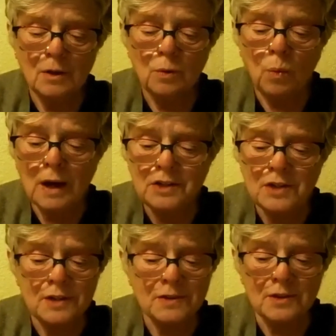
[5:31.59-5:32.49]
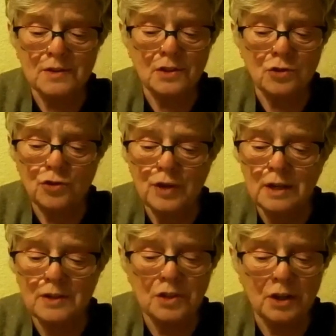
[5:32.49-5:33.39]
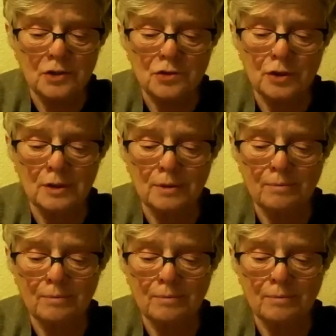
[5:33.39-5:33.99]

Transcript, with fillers: wide deserts and treeless tundra,